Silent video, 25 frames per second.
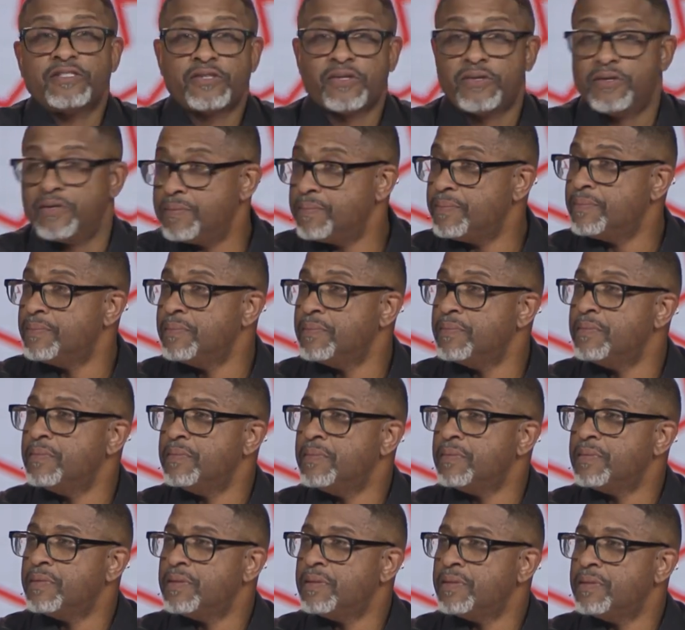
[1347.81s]
to them.
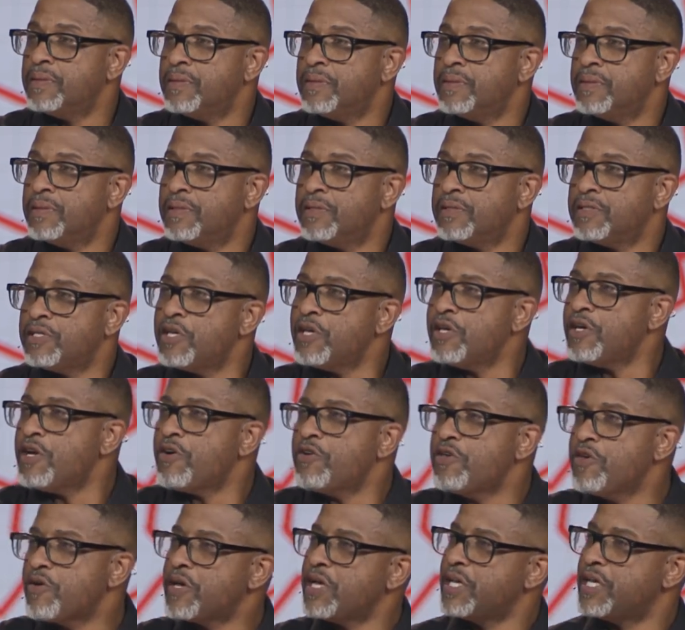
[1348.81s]
You know
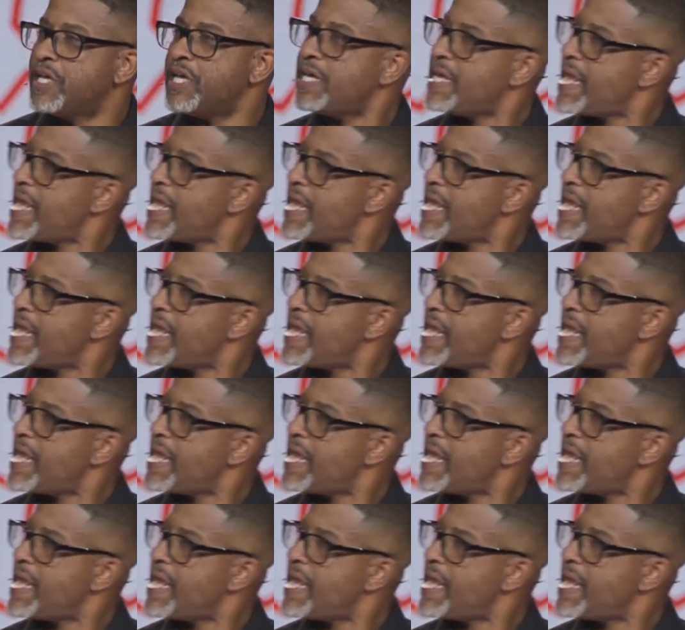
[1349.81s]
you can get